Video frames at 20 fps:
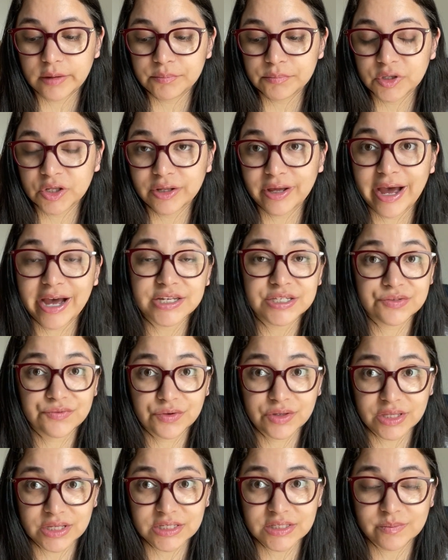class
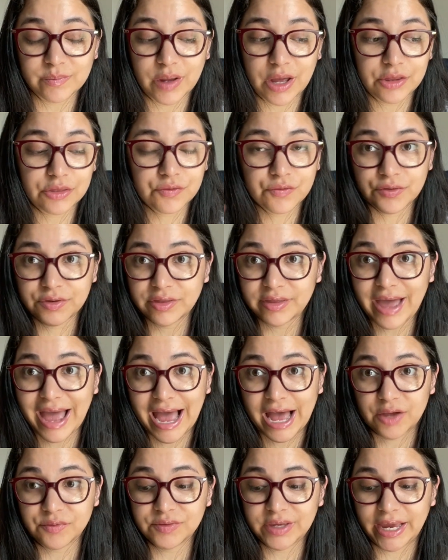for this month for the
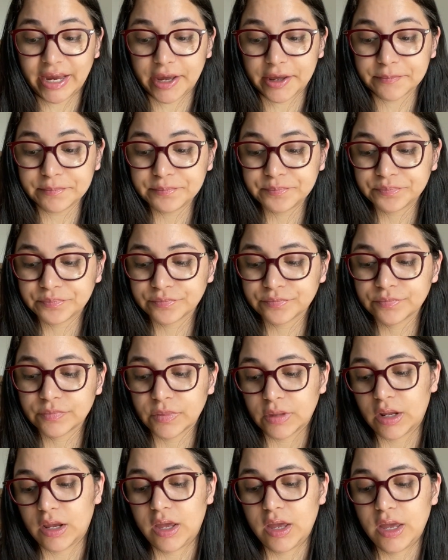Afghan.
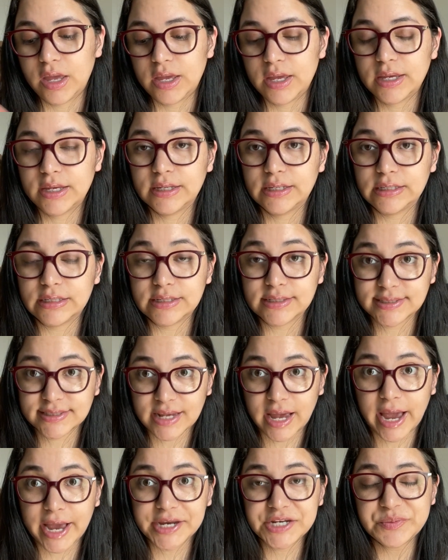An
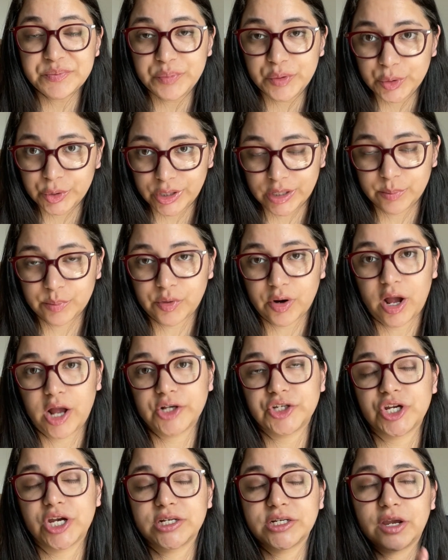assigned pulling
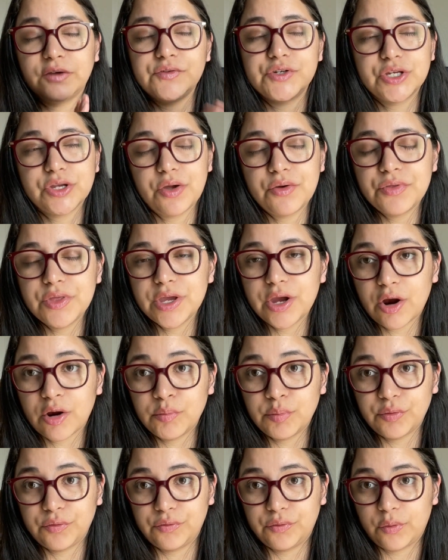project. I've shown the yarn
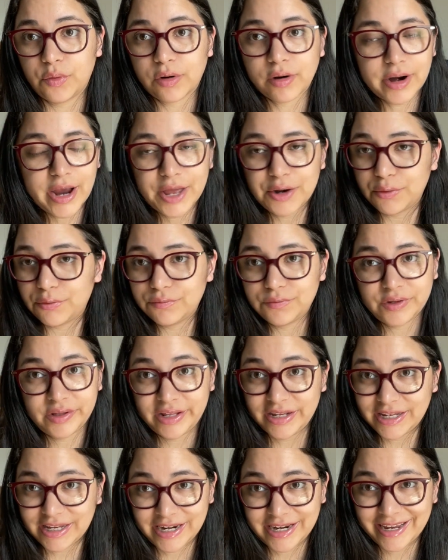before. I don't feel
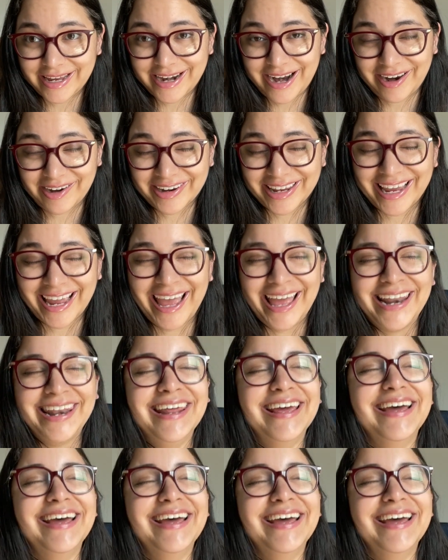like getting it out again.